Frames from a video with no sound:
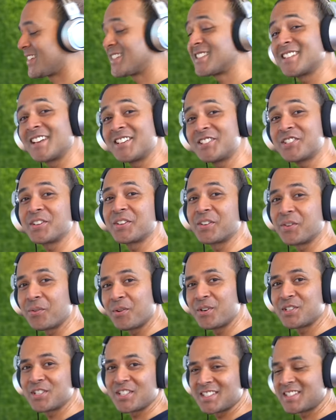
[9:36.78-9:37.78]
Such a
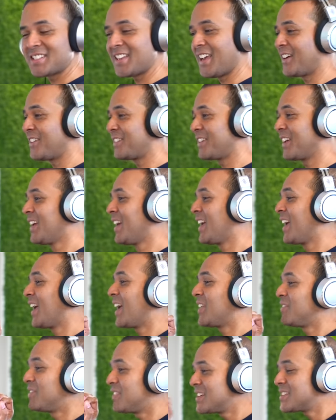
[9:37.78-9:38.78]
gorgeous sound,
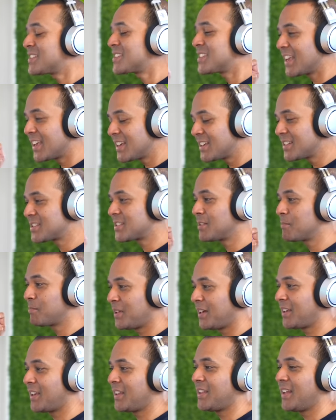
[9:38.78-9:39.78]
and this is the
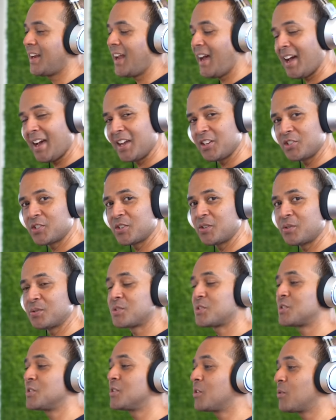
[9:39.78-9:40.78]
plugin that I
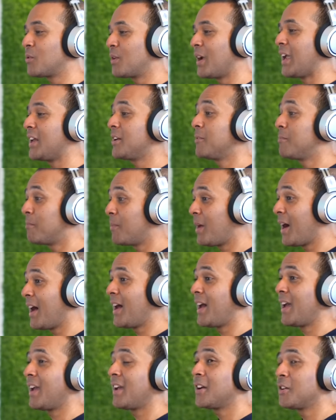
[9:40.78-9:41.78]
chose to create
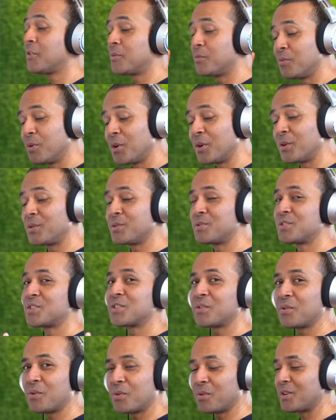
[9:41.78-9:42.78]
my Rhodes
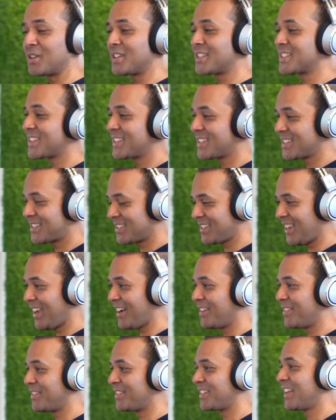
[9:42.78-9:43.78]
chorus
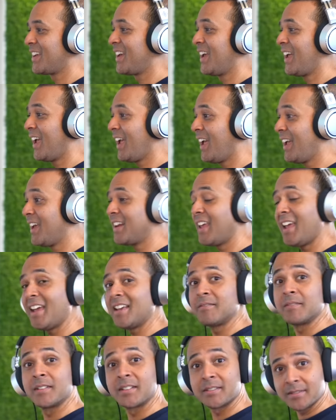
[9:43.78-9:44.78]
sound. And hey,
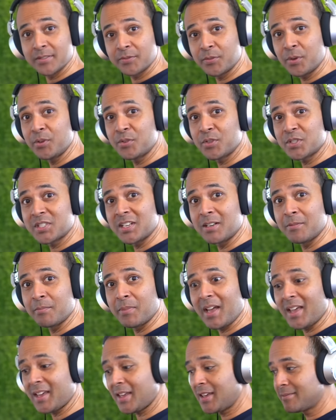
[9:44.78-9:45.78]
if you're interested in
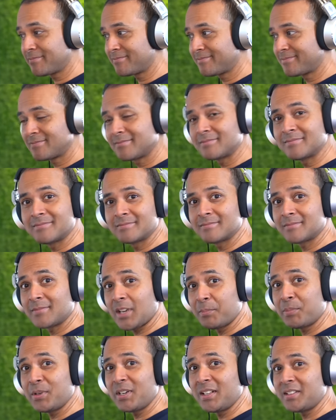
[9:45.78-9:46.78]
buying it,
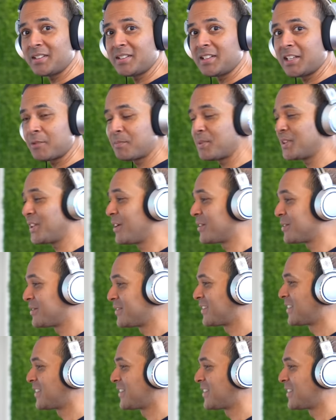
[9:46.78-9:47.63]
I'll put it in the link below.